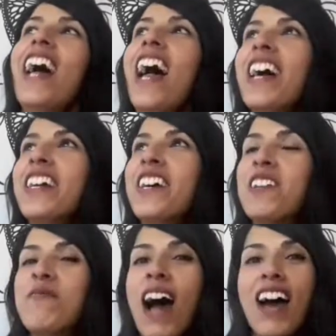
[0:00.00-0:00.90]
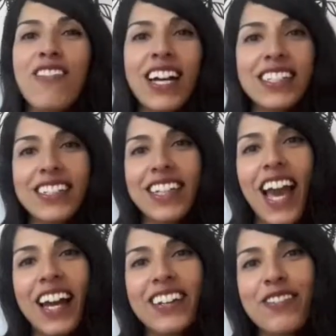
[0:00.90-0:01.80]
And I've actually
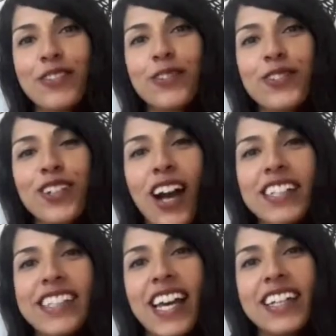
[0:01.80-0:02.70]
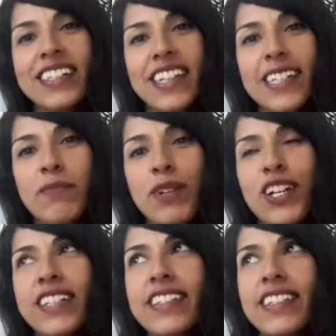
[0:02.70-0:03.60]
had a few contact
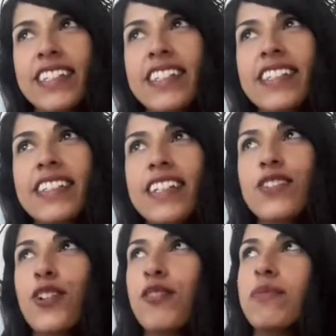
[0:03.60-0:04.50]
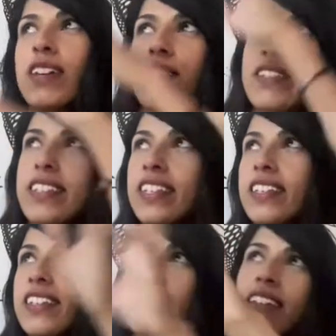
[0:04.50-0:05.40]
experiences in terms of
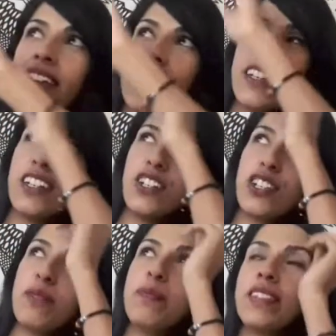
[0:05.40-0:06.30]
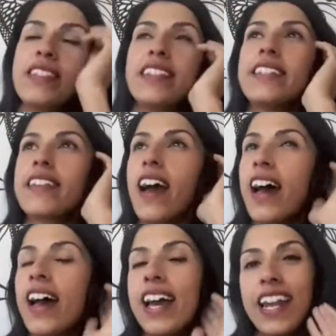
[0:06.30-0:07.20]
seeing ships in the
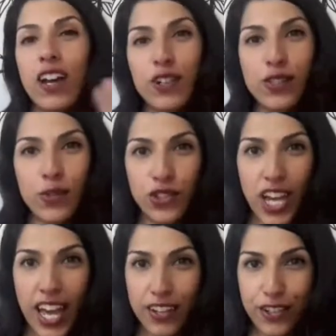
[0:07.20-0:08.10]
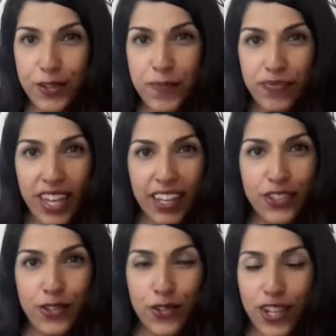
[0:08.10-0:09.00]
sky, and I also channel
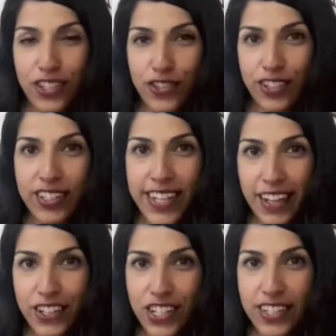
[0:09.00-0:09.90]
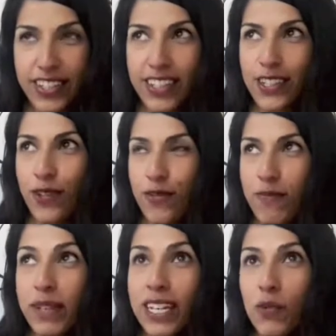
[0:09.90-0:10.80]
extraterrestrial intelligences. So for
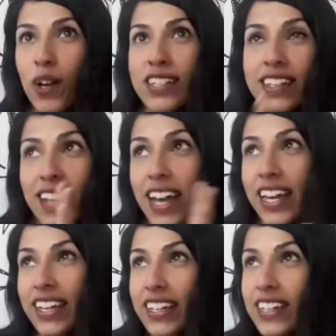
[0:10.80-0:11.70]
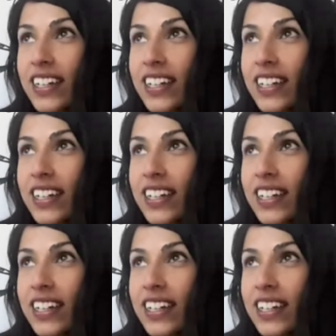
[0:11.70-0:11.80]
me, it wasn't like,